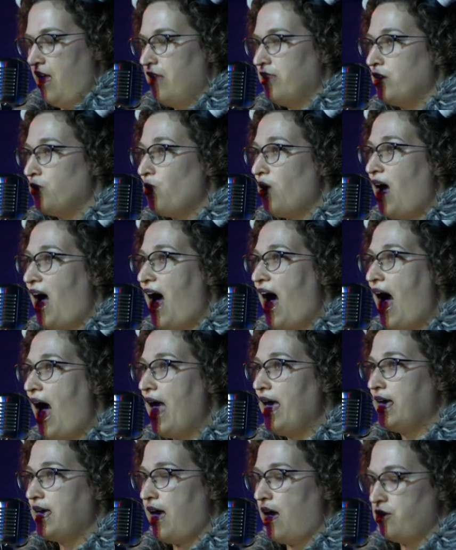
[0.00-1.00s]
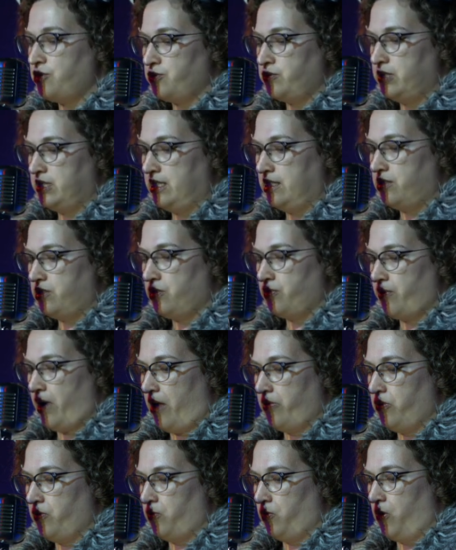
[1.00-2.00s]
There were high casualties
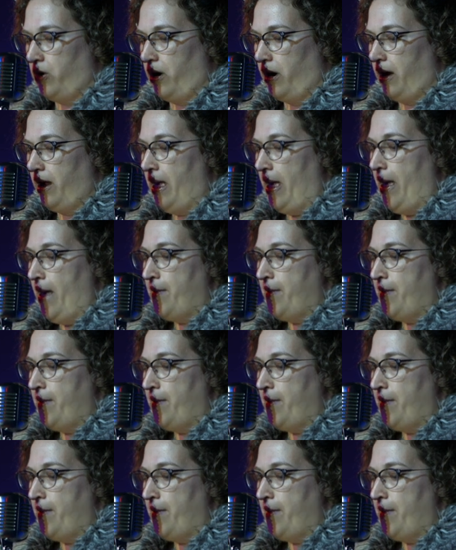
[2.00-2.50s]
throughout the war.